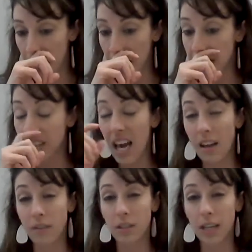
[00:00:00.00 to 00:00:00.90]
is
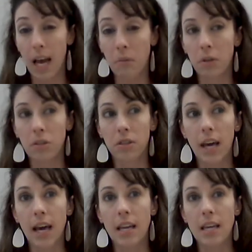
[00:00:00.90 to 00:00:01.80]
kind of established
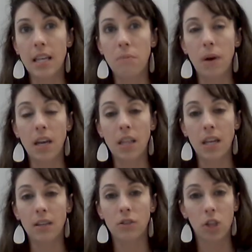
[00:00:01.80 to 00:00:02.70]
that anybody
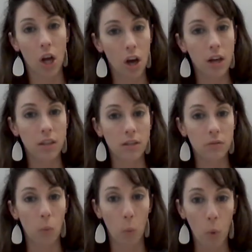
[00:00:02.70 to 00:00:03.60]
that is not
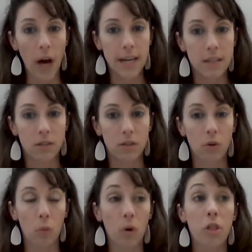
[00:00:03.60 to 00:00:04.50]
white
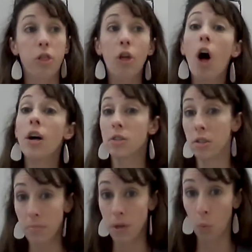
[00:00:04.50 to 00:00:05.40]
or thought
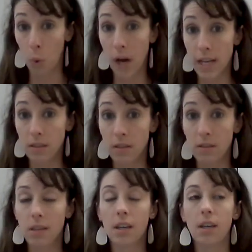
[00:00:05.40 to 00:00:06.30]
to be
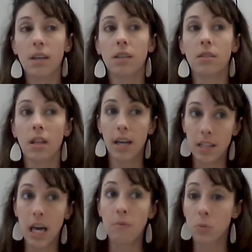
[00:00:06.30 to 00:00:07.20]
white, because a of
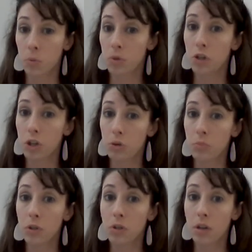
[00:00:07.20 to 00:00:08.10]
times we'll judge a
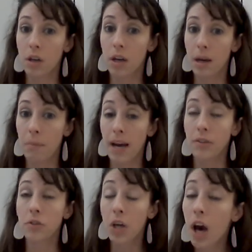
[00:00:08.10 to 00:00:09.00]
book by
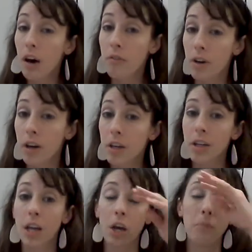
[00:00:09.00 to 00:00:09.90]
its cover,
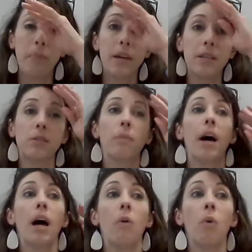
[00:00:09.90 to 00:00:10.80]
based
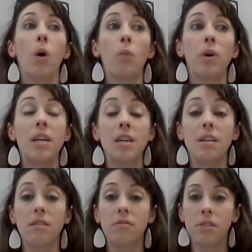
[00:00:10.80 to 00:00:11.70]
by what
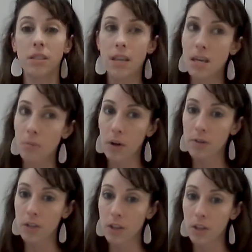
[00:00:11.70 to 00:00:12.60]
we see a
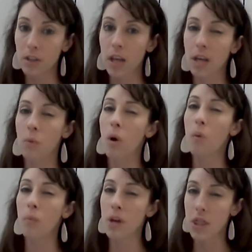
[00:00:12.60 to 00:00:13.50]
person look like and
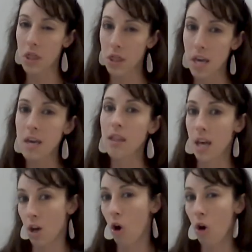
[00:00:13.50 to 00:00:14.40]
what we think
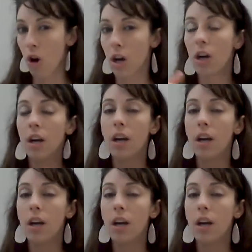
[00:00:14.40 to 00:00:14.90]
they are